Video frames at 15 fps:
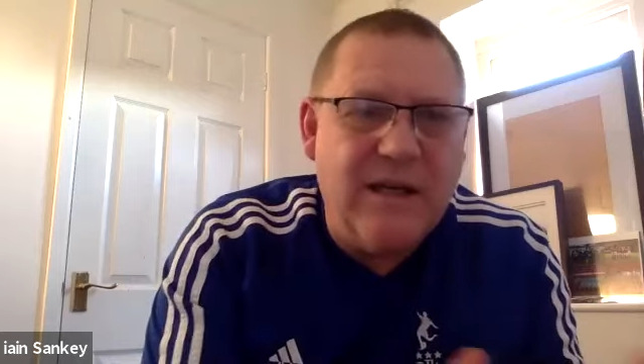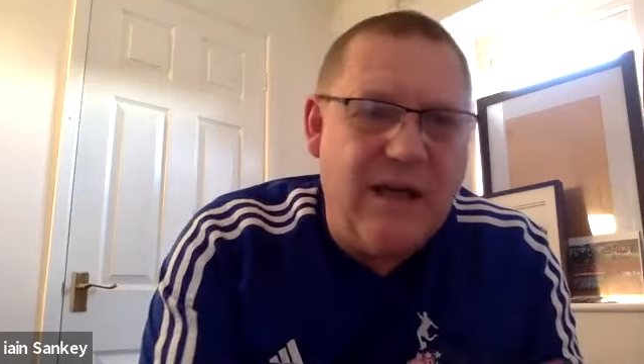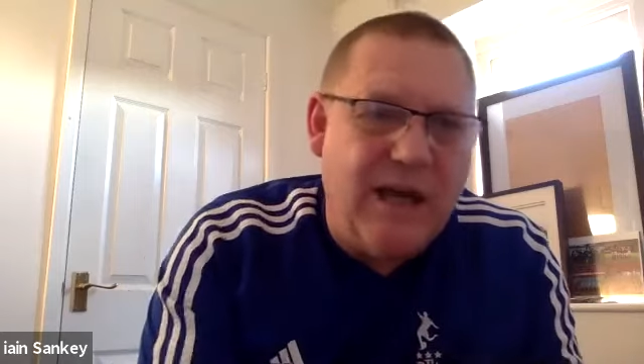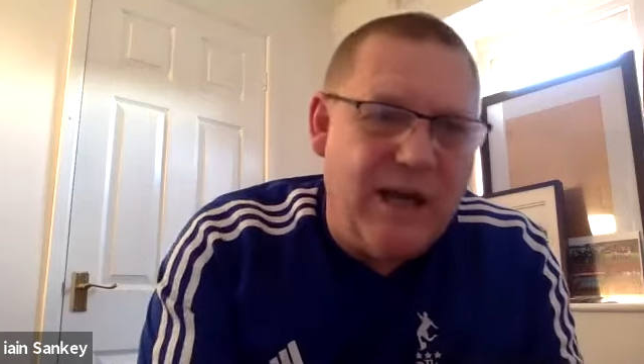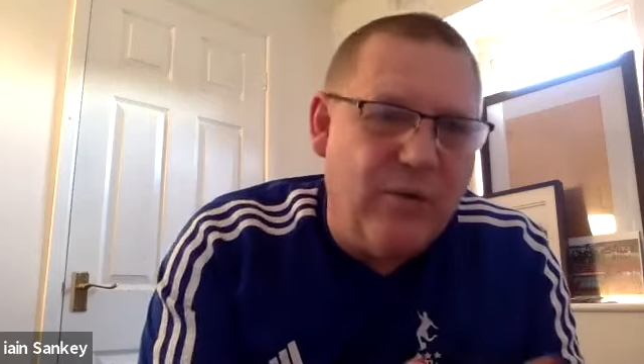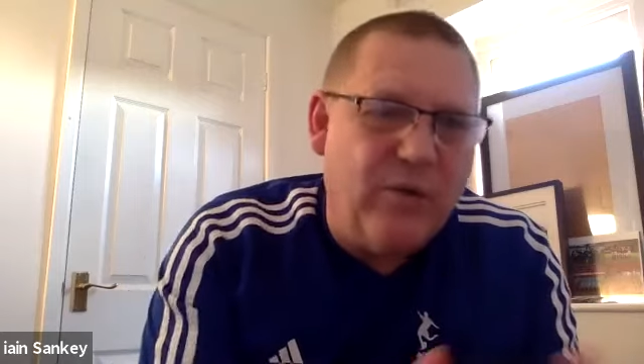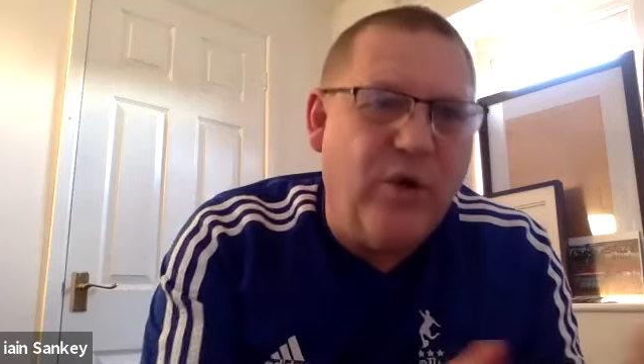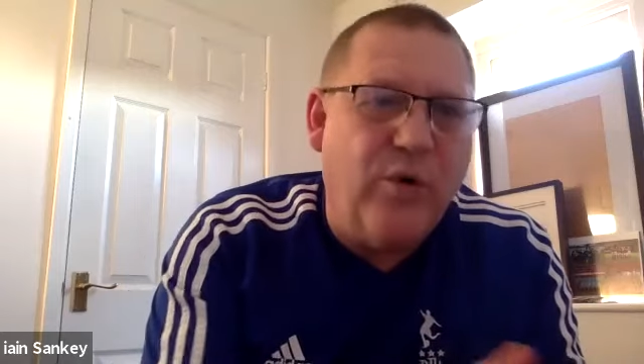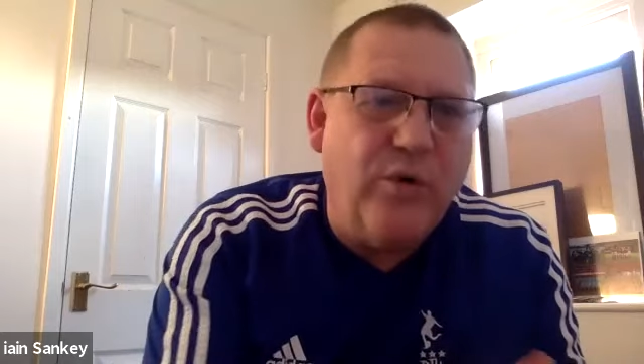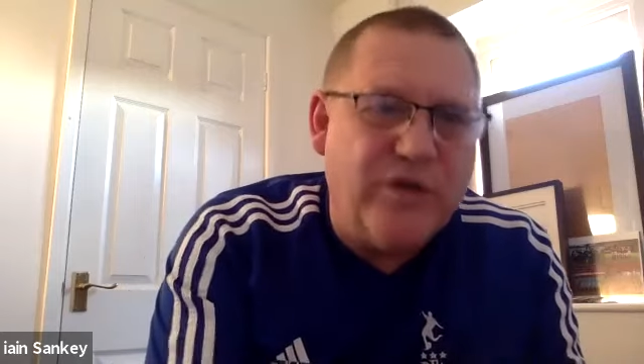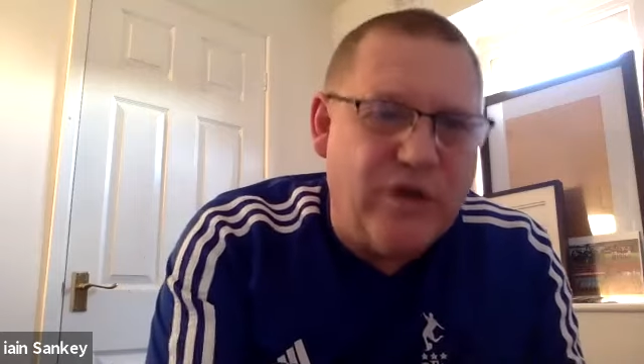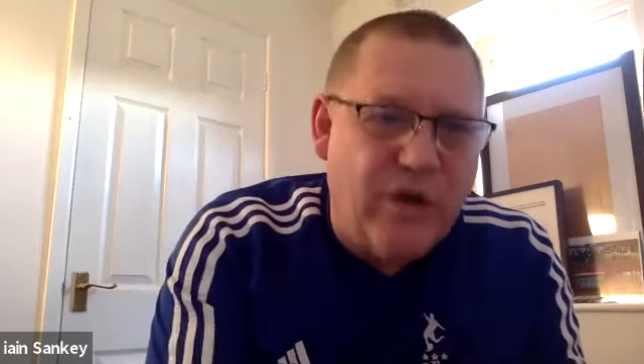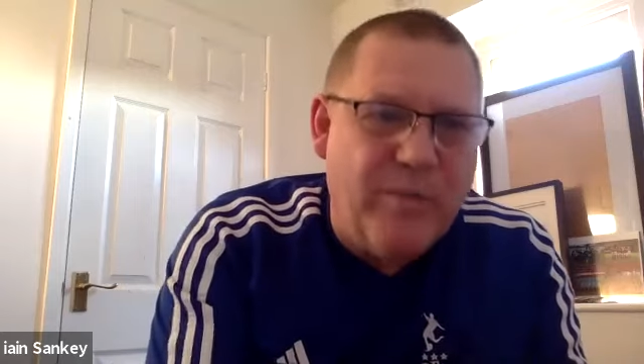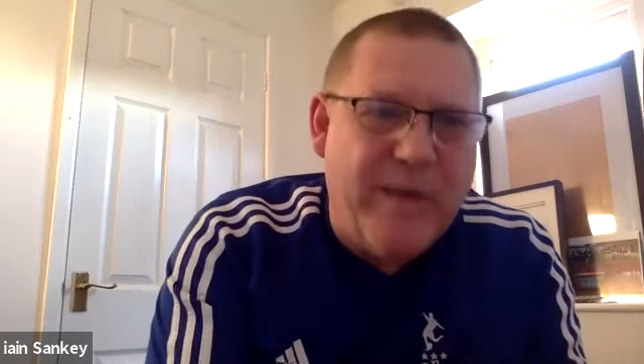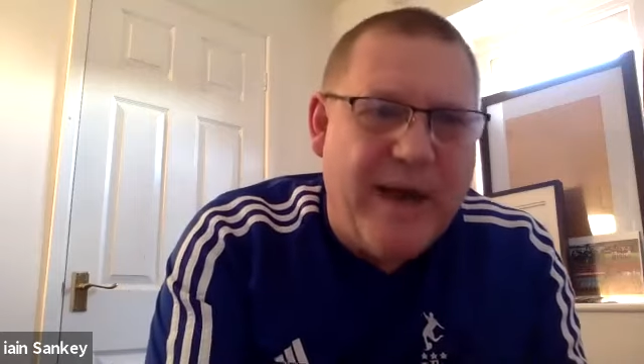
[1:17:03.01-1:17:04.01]
and it will always
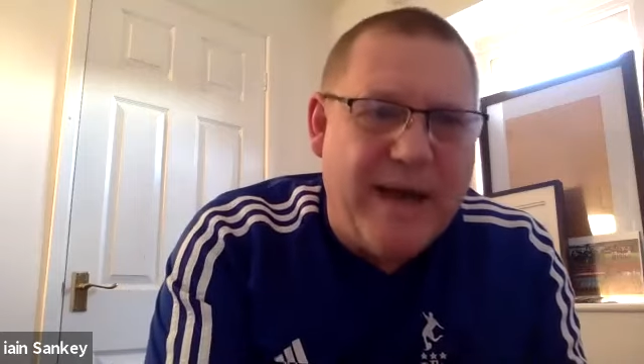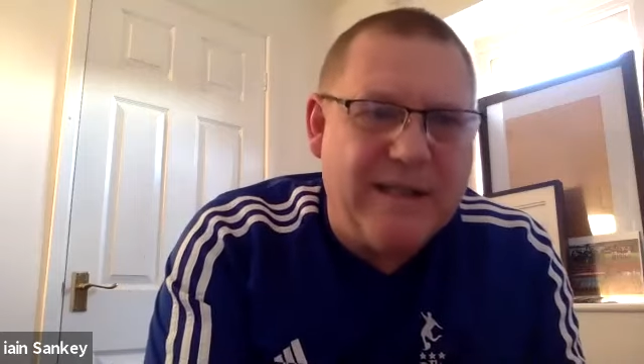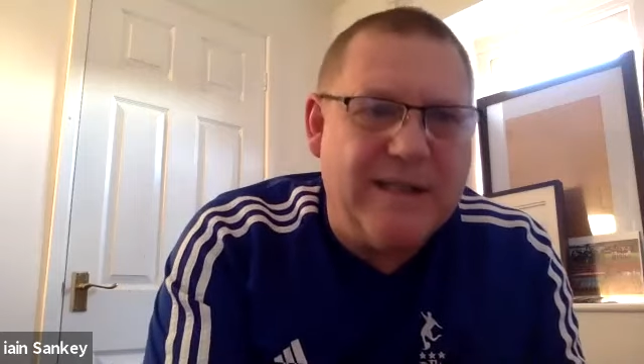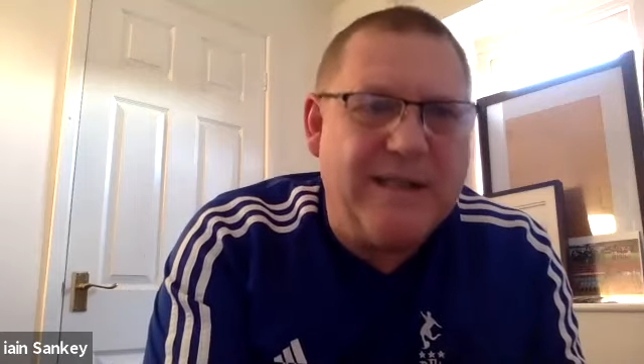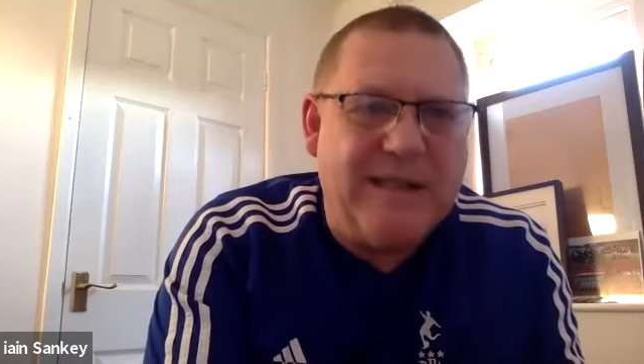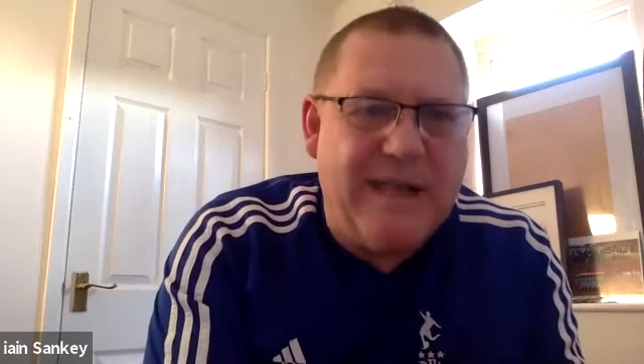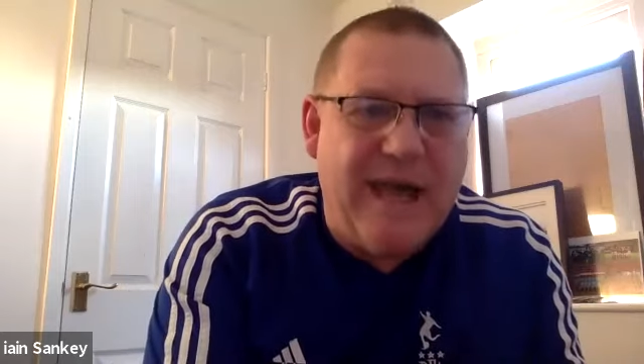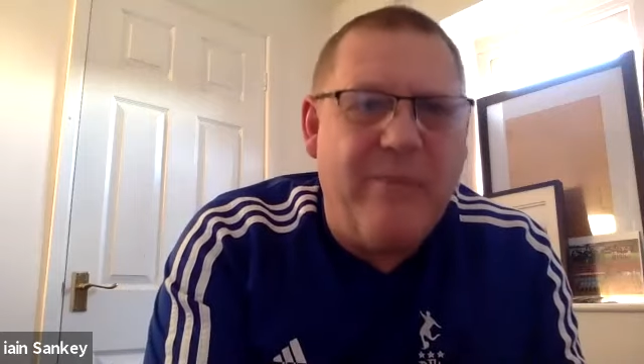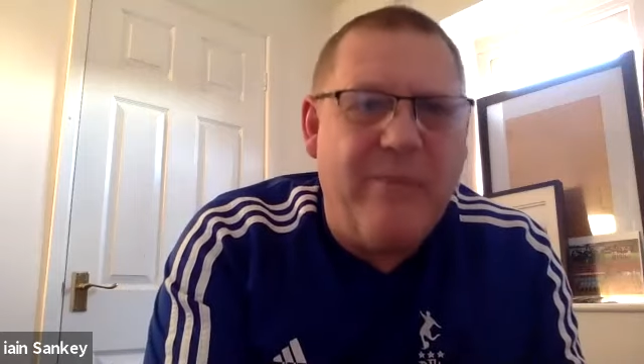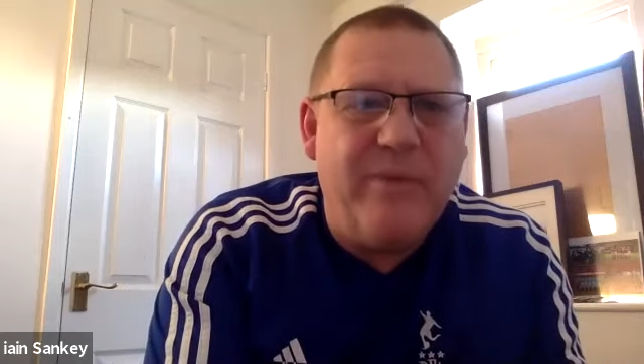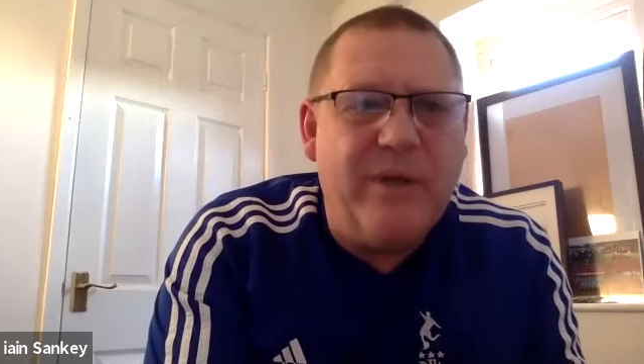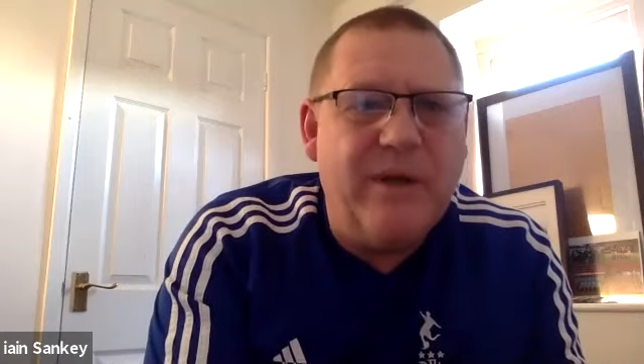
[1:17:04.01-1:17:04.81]
come back to STEP.